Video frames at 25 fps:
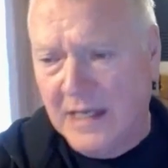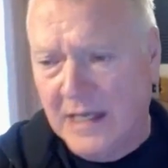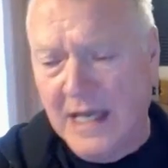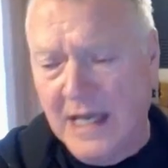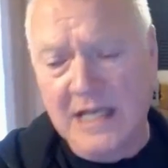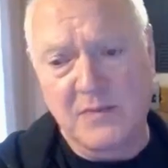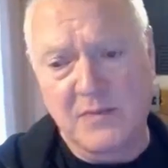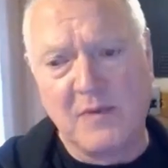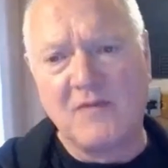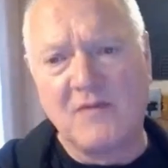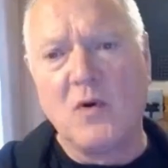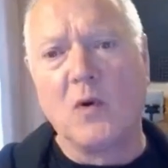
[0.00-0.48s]

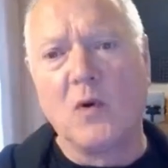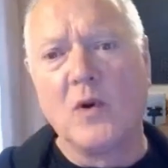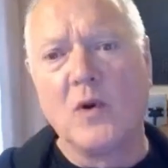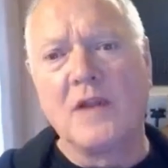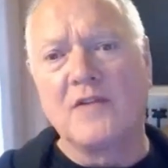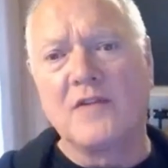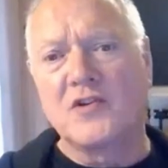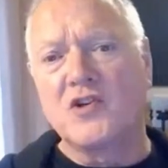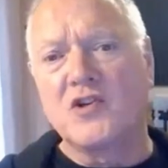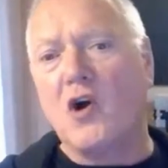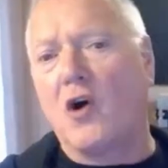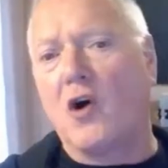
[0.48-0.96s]
Yes, we
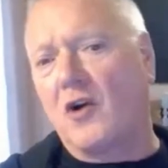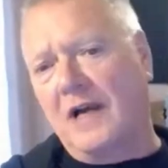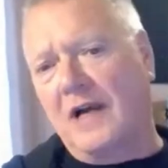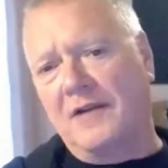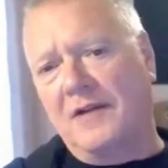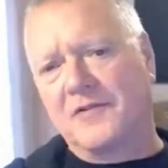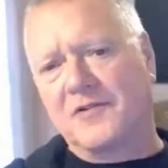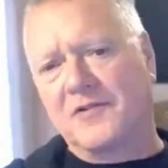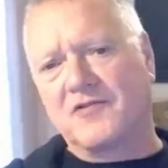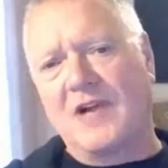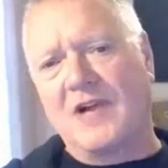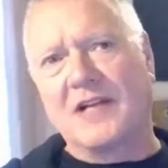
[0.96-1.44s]
call it the
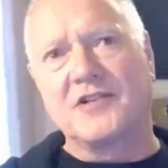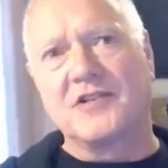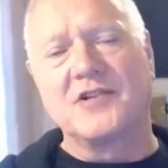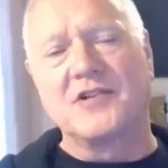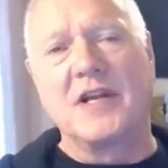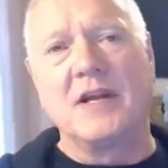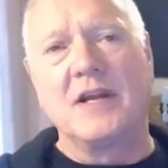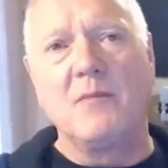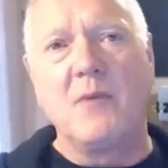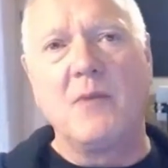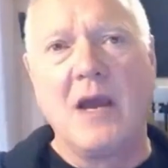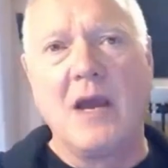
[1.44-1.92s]
shotgun
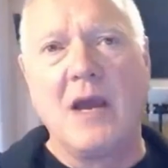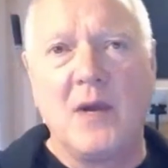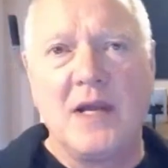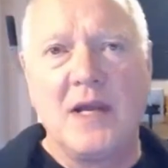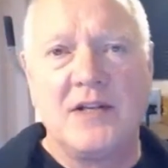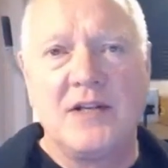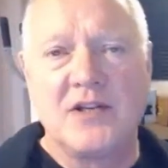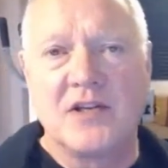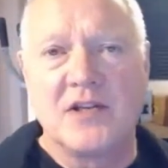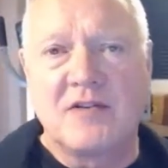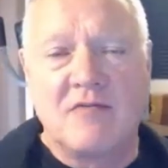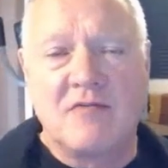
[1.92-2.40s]
strategy, where
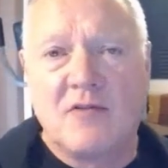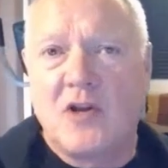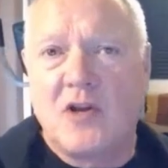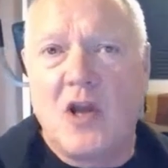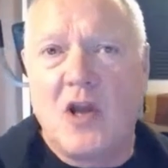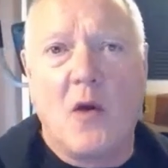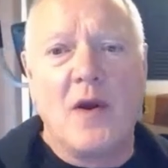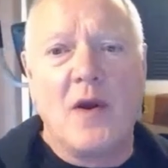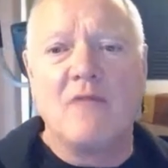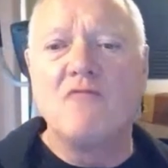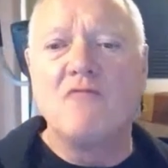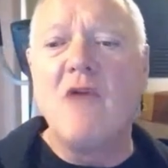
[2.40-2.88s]
we just
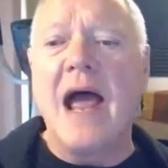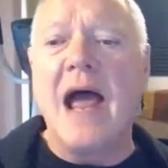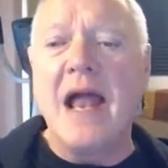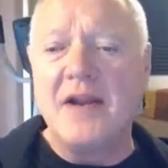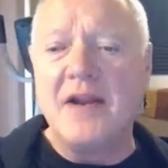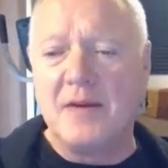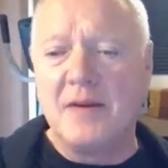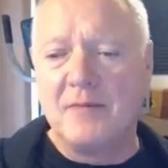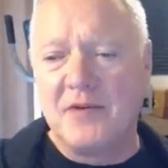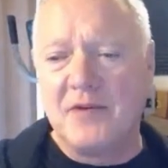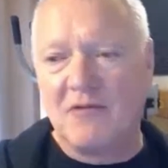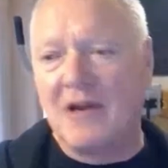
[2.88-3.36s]
go in
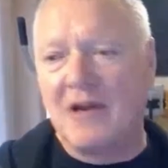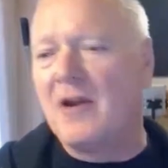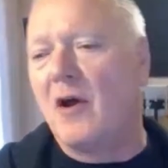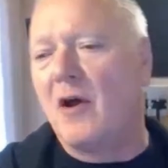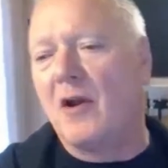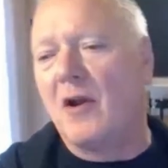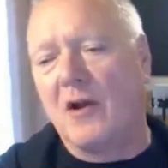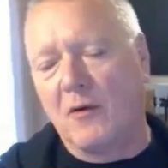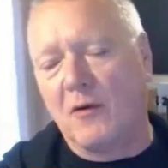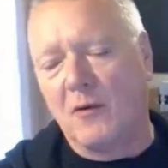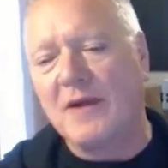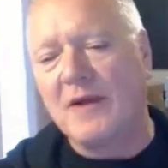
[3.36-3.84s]
random
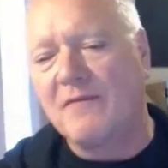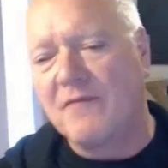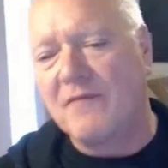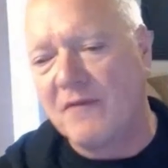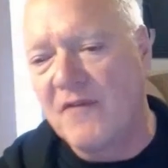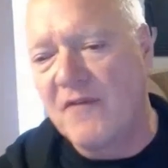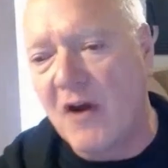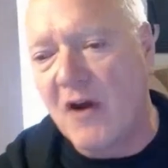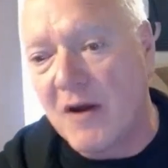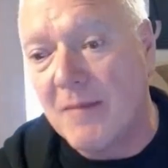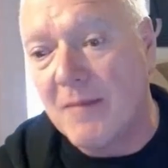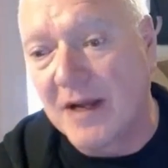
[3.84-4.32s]
direction. No, we
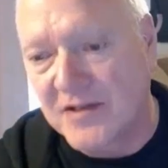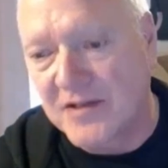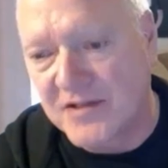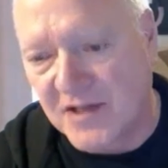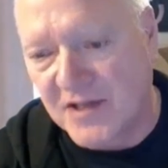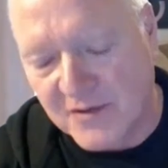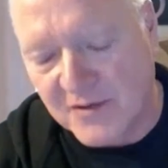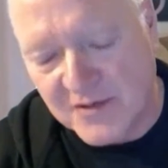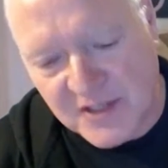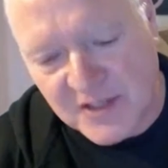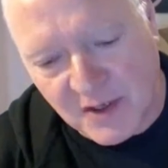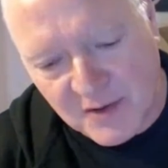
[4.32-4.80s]
very
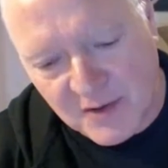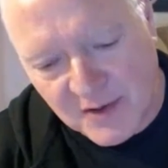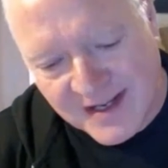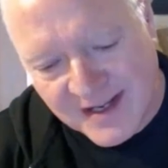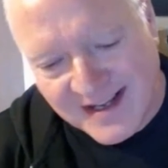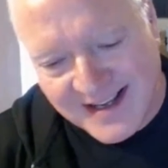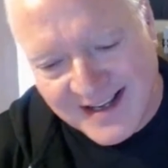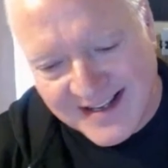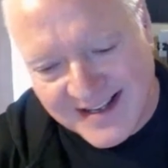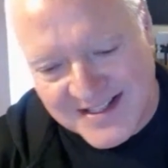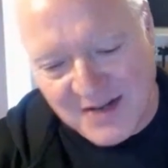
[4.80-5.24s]
much so.